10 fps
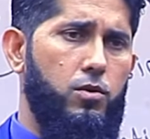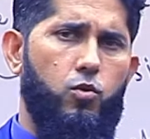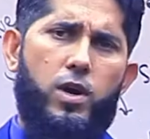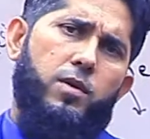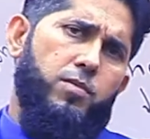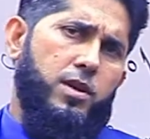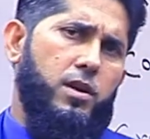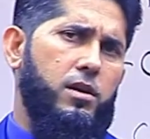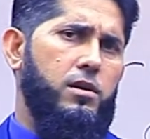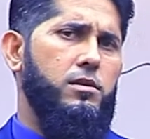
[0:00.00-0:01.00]
Why?
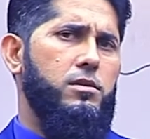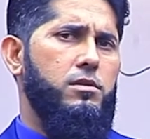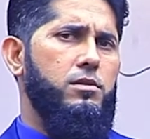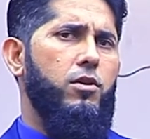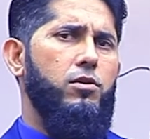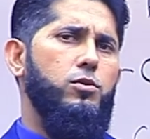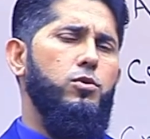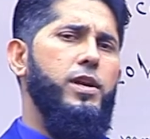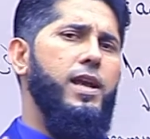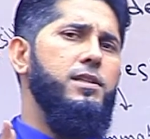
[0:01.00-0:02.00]
Because there are
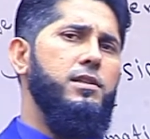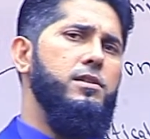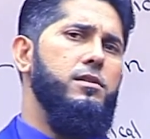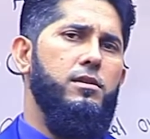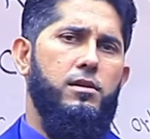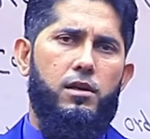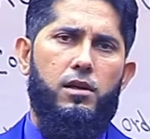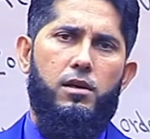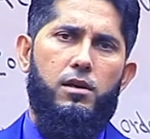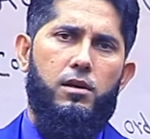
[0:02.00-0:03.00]
two tasks.
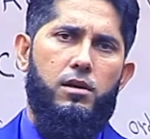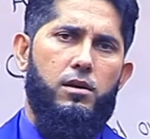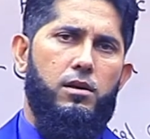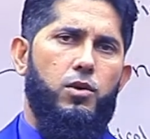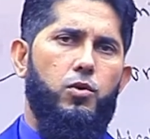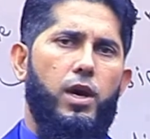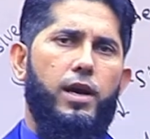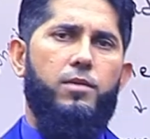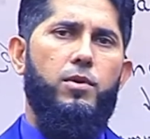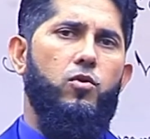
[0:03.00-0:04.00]
You
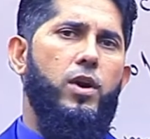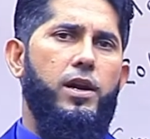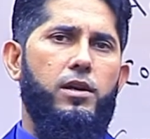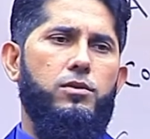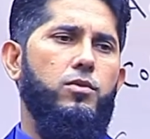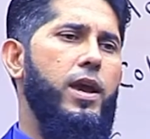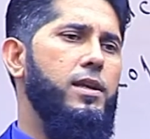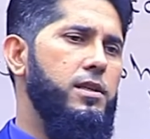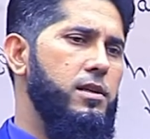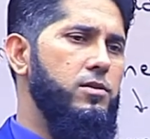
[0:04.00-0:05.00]
gotta be writing two
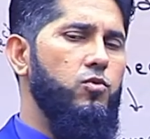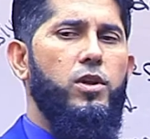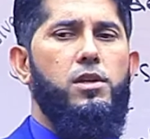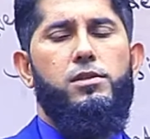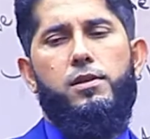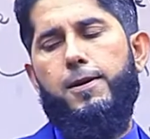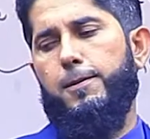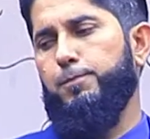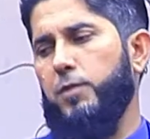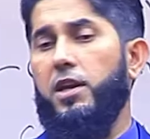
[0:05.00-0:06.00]
essays. One is
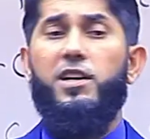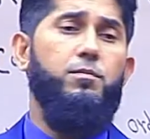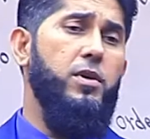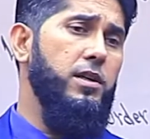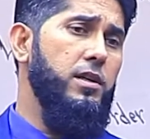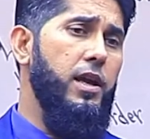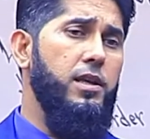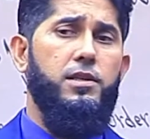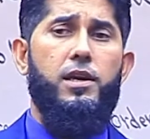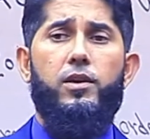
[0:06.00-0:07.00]
independent
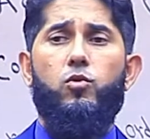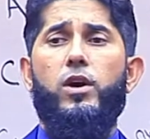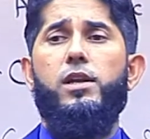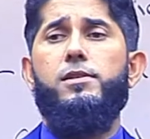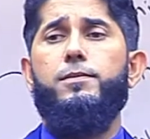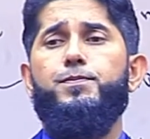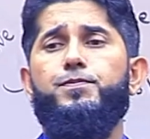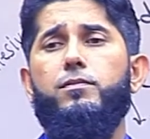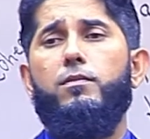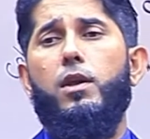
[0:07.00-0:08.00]
essay and one is
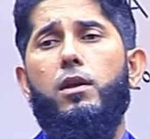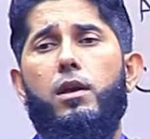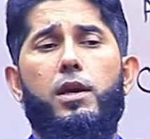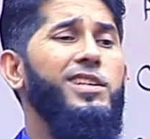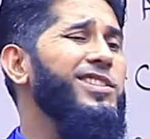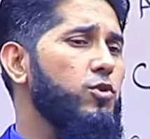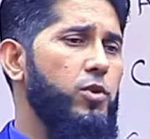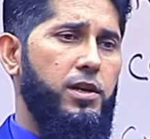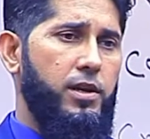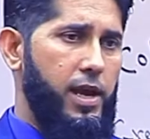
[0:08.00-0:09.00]

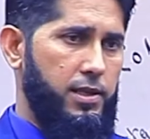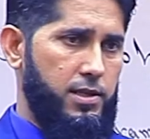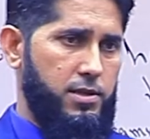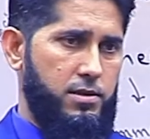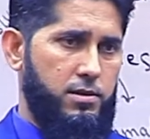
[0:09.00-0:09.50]
integrated essay.